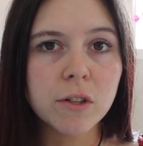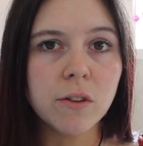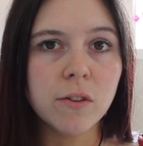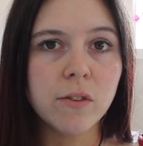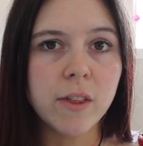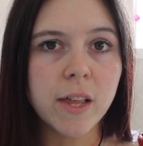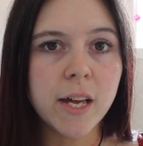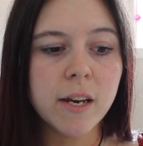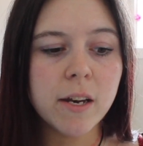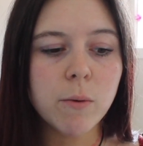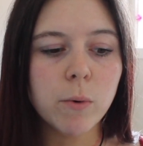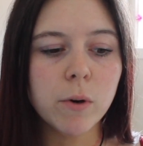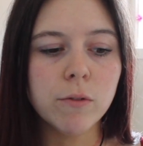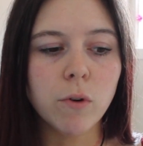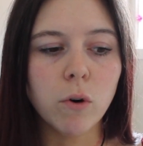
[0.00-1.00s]
because then
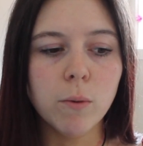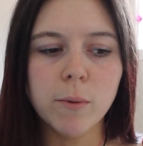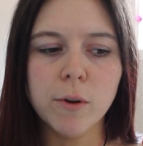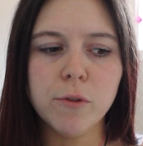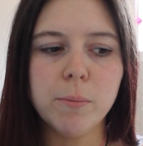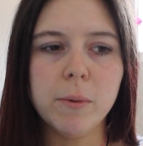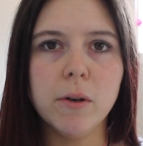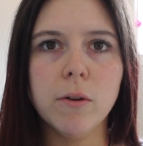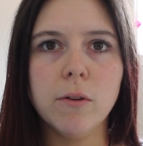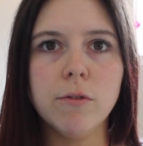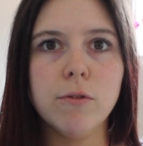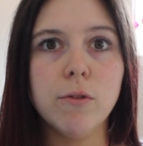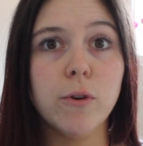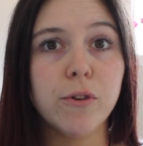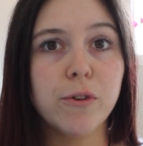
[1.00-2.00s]
it would have almost been
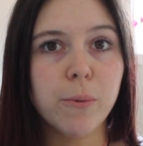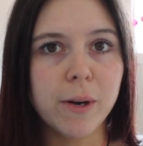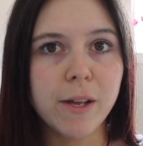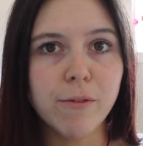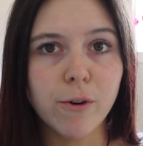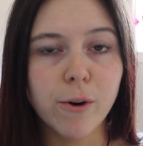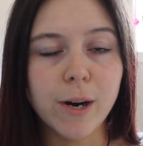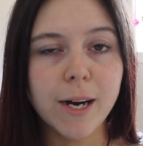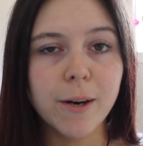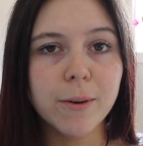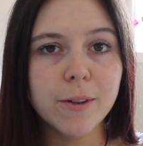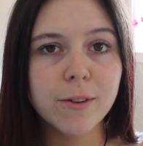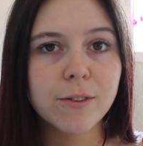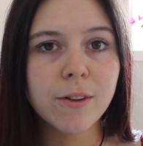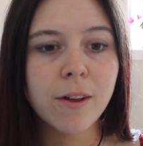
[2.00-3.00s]
on for 24
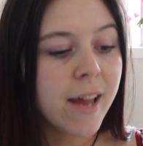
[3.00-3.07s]
hours.